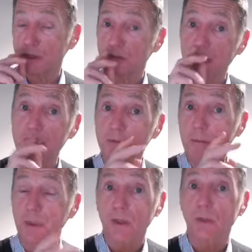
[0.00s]
Spray some
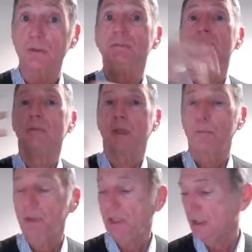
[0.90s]
up your nose
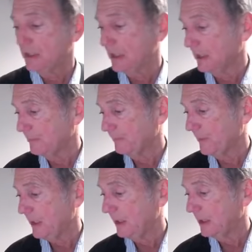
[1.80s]
and breathe it in,
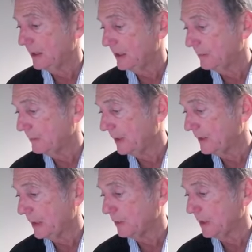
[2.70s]
and
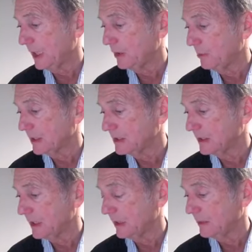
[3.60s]
that will get you past
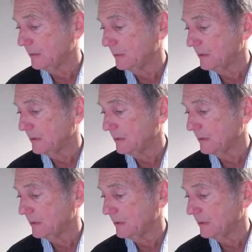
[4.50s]
there.